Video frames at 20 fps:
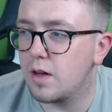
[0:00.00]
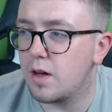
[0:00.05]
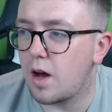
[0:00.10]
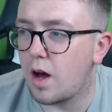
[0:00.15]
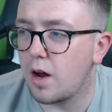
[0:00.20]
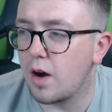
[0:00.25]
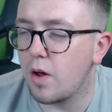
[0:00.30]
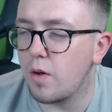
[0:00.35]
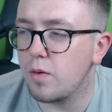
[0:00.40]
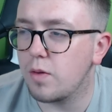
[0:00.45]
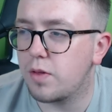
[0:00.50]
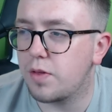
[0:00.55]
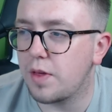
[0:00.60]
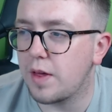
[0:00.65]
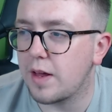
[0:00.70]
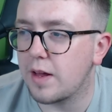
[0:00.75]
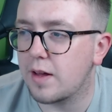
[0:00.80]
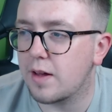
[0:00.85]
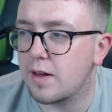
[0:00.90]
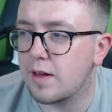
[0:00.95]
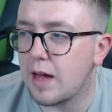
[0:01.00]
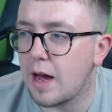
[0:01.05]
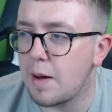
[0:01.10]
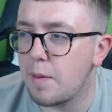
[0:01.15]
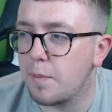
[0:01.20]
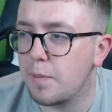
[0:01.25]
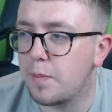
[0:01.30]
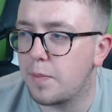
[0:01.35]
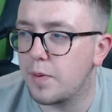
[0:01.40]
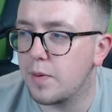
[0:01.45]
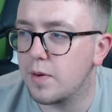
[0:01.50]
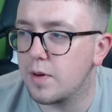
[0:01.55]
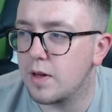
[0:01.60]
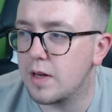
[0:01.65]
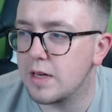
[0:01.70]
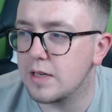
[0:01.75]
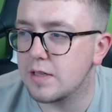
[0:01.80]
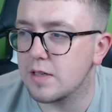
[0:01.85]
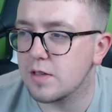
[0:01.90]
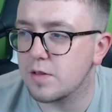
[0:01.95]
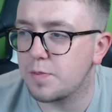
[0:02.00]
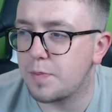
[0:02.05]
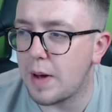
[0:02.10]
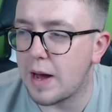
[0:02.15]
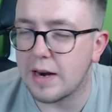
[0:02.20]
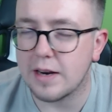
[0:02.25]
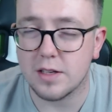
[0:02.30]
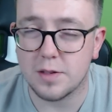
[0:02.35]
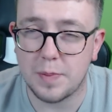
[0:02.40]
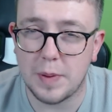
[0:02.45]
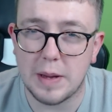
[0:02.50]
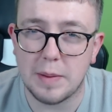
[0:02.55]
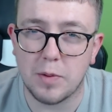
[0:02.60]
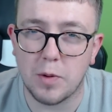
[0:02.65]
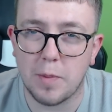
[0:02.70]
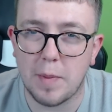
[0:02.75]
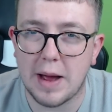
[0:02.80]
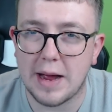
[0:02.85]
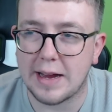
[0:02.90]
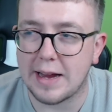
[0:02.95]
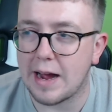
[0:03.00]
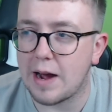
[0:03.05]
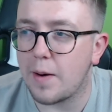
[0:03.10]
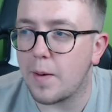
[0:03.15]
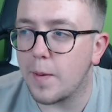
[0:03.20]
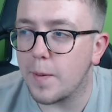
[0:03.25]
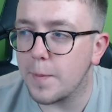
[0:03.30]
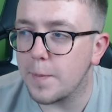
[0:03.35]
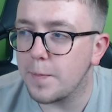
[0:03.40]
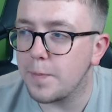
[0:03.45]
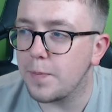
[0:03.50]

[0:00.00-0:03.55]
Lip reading: I don't think Camp is as bad as people make out.